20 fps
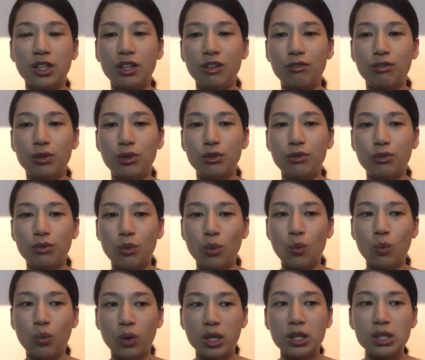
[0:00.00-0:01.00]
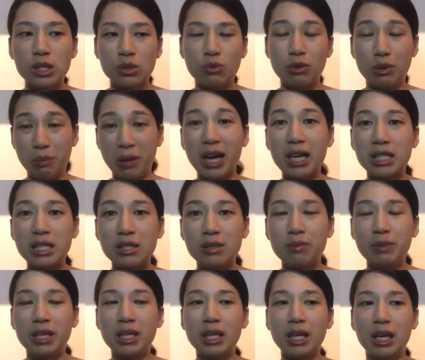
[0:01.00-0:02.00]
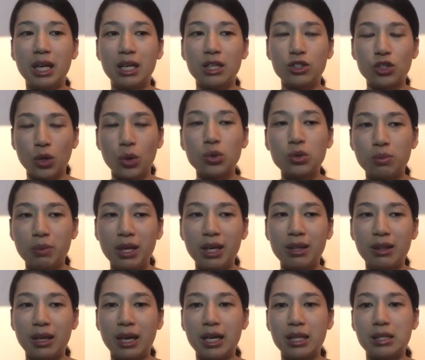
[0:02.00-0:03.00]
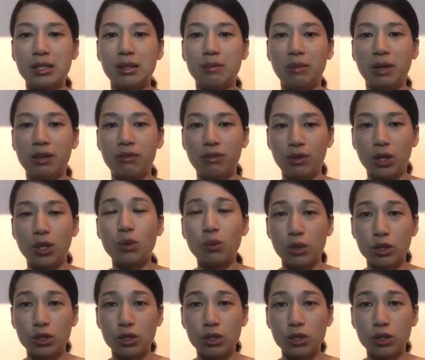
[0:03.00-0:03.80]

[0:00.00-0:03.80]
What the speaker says: if you've once reminded me, told me that my video